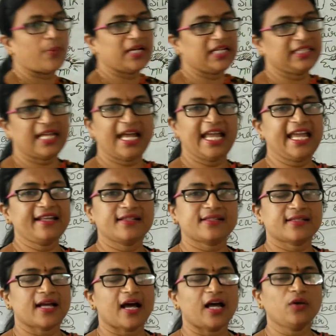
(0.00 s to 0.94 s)
The
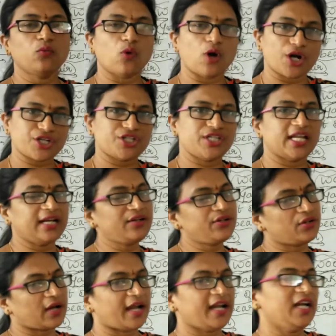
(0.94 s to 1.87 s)
hairs are washed
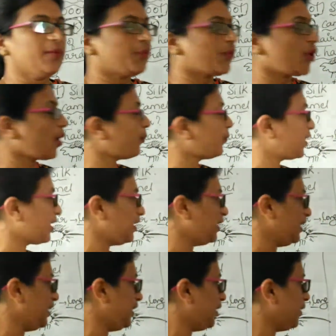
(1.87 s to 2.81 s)
and dried
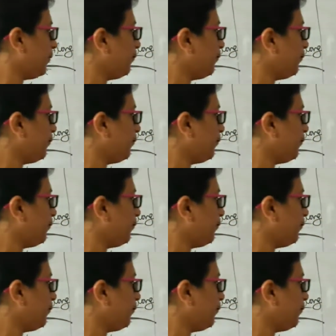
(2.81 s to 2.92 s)
properly.